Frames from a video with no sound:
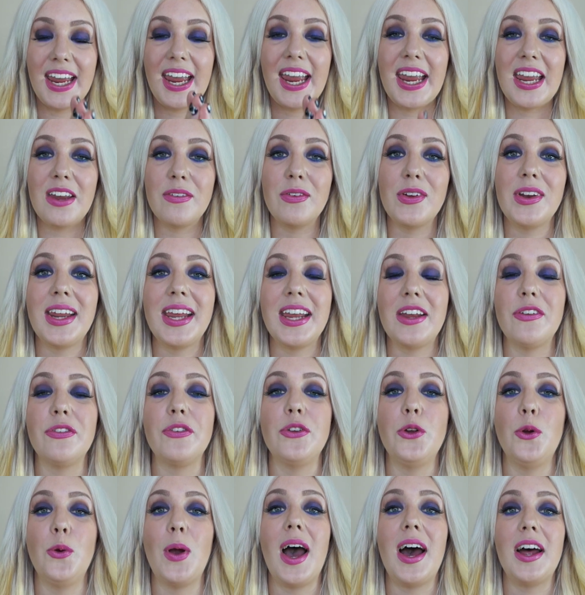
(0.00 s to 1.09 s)
even if
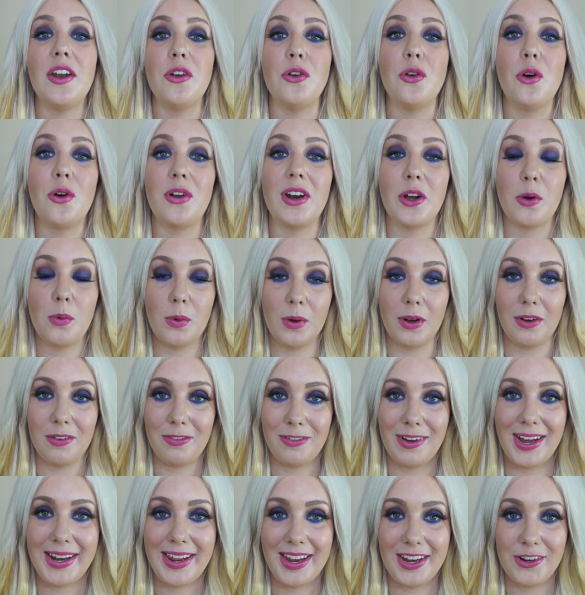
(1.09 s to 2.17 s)
you are not a
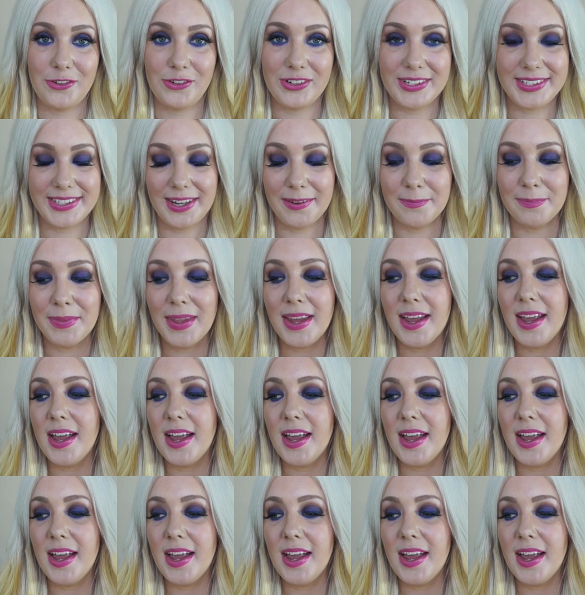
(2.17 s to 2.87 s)
qualified hairdresser.